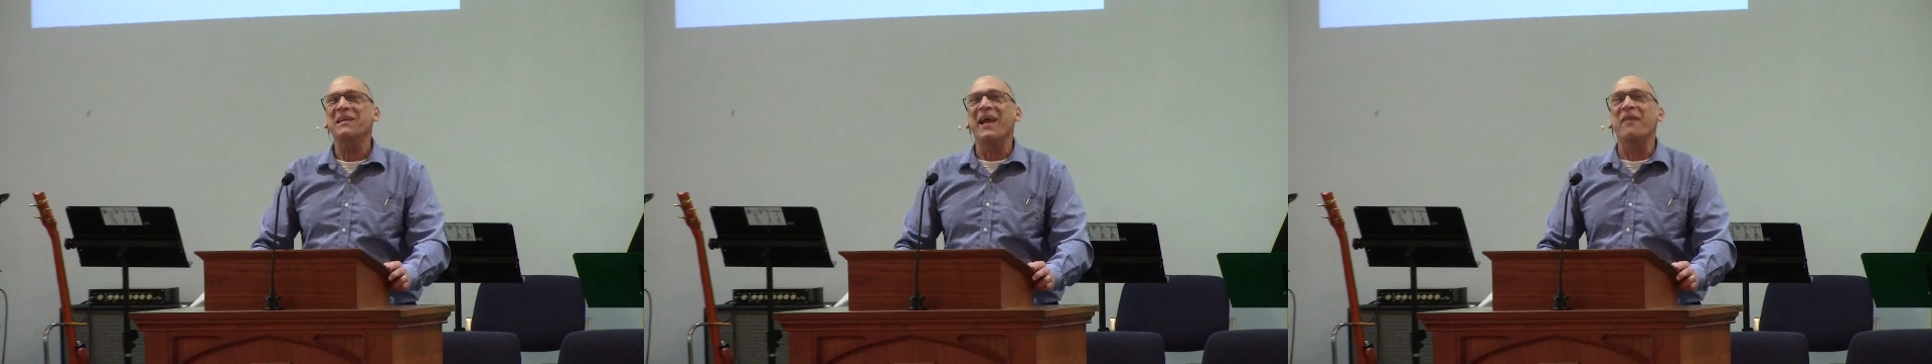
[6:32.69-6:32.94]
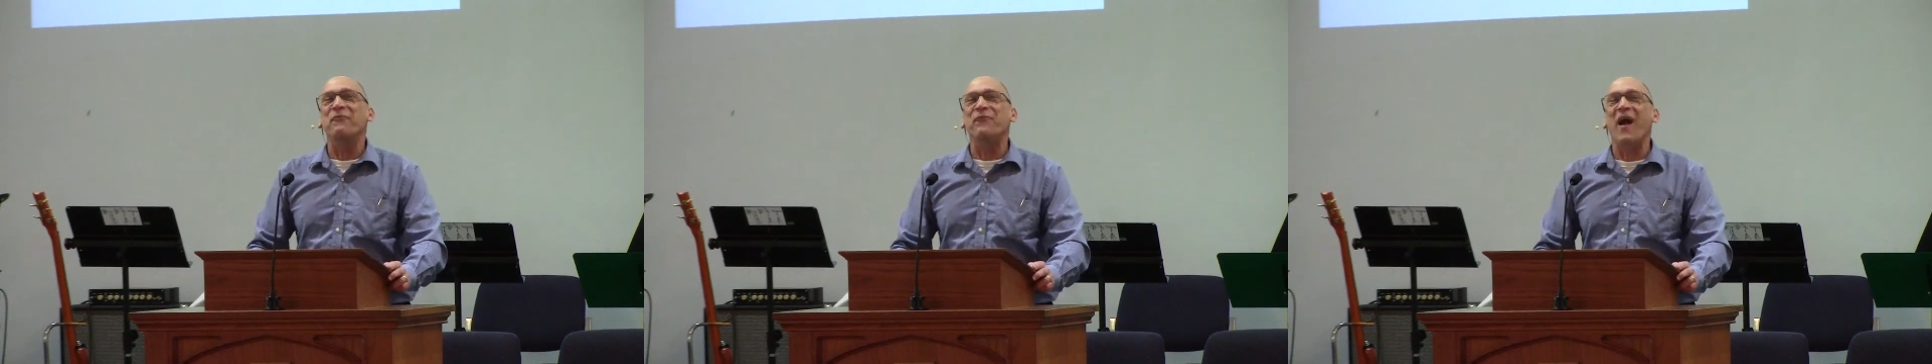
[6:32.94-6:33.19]

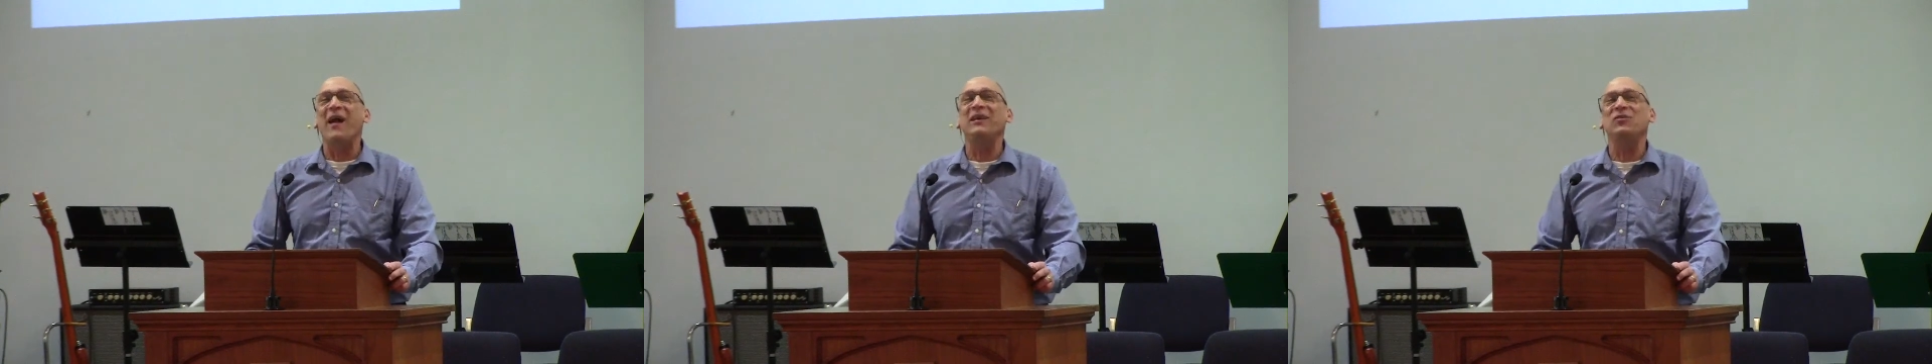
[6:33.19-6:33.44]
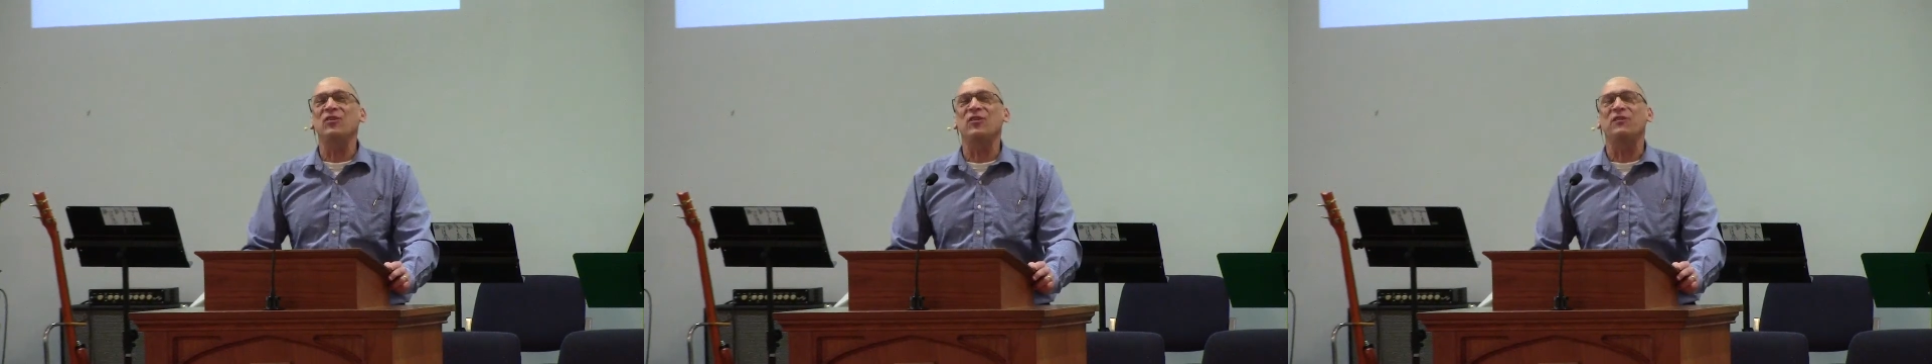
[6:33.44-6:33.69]
And
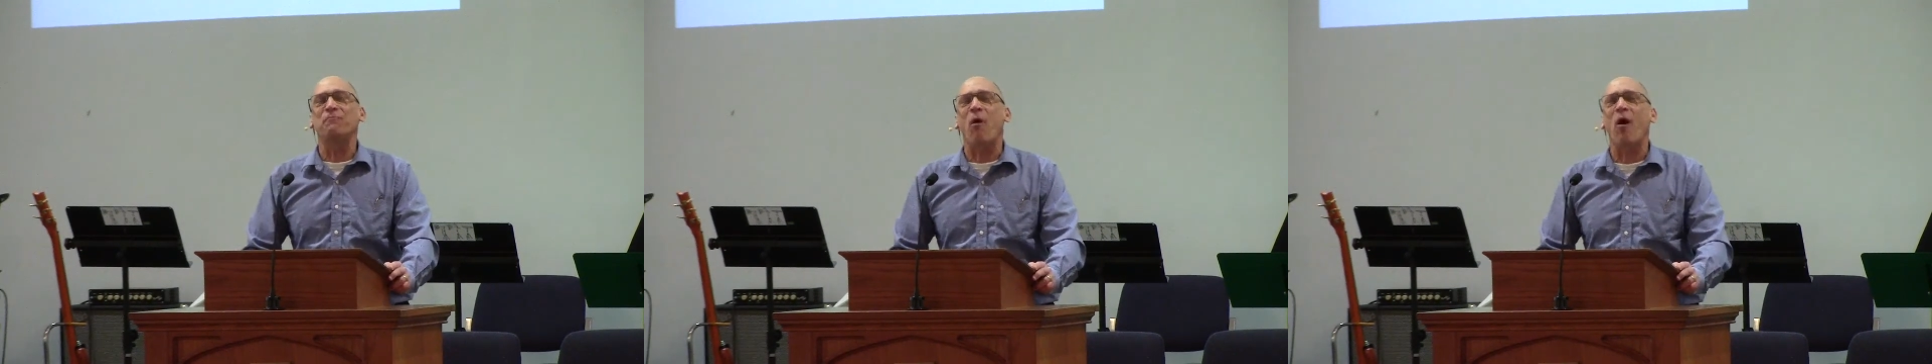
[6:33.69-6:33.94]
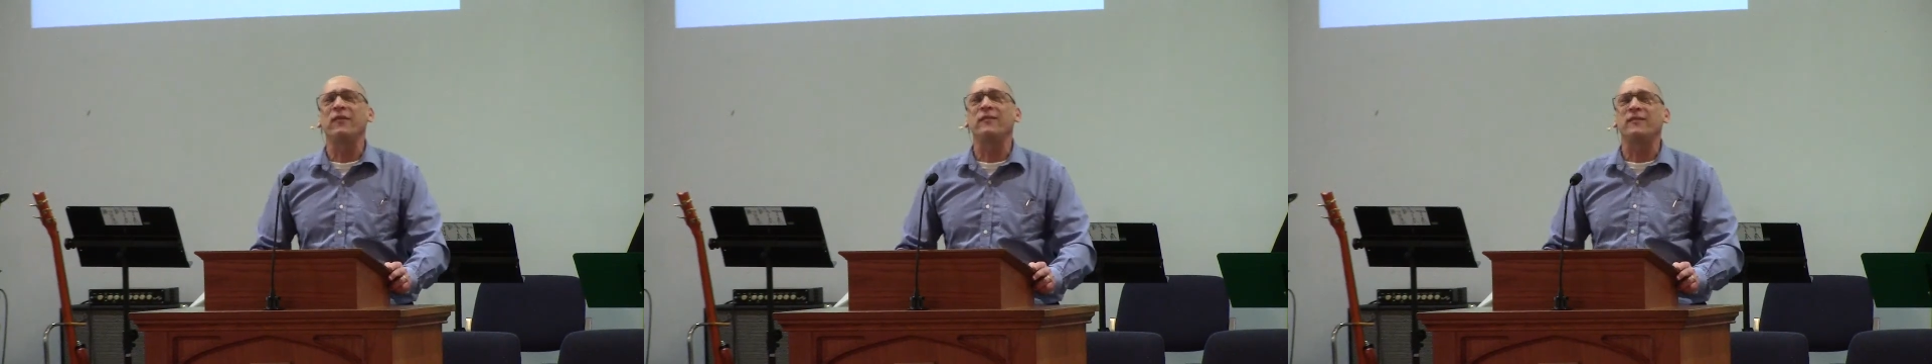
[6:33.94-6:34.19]
finally she just
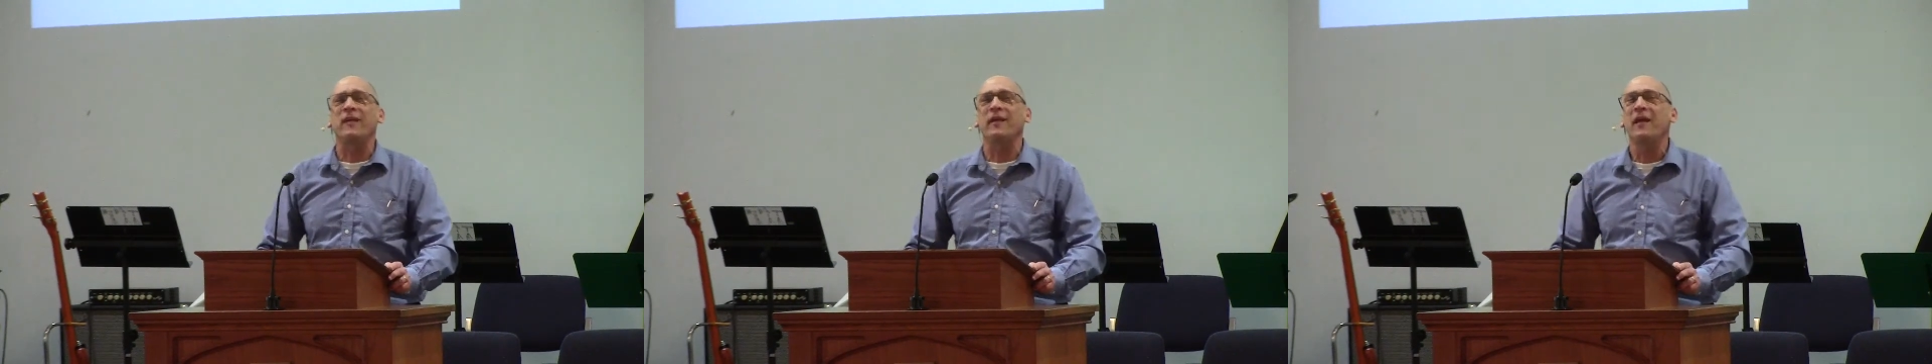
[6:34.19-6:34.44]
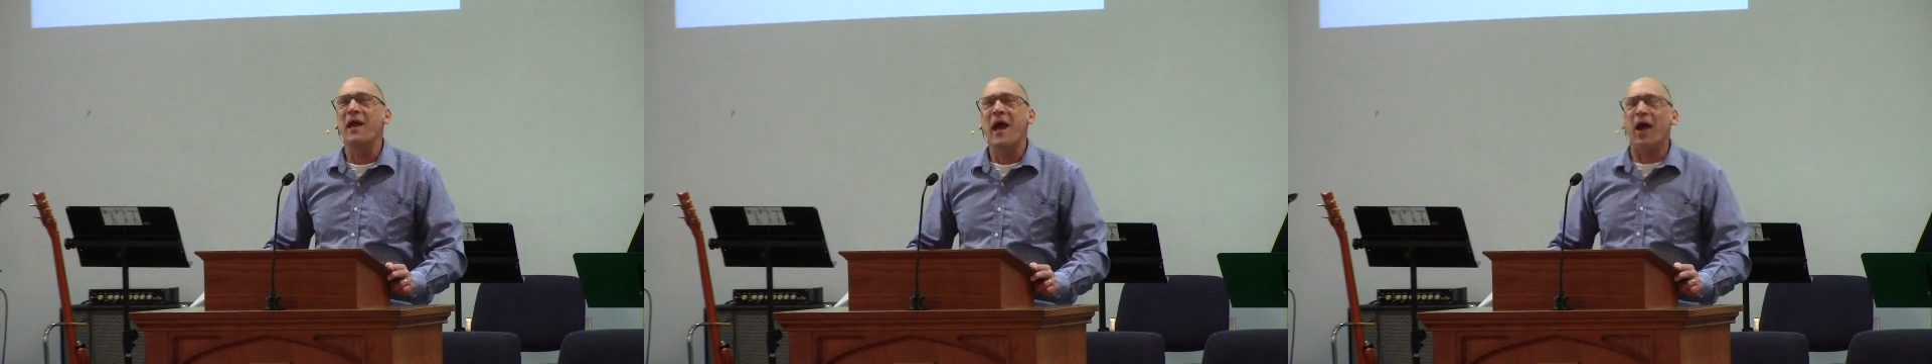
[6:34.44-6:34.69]
paused and
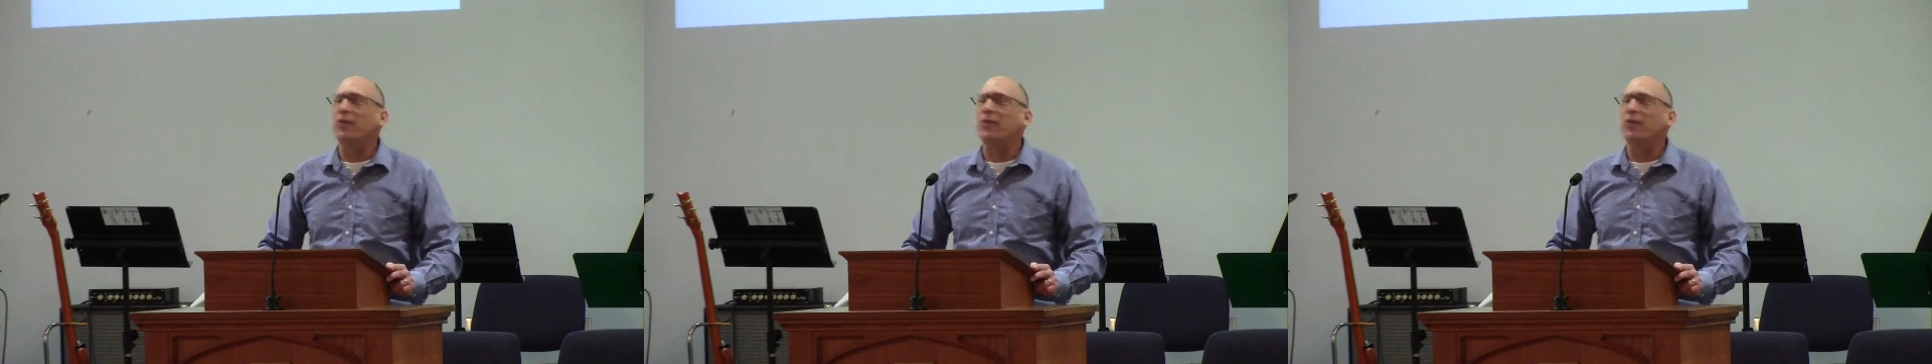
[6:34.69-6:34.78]
said,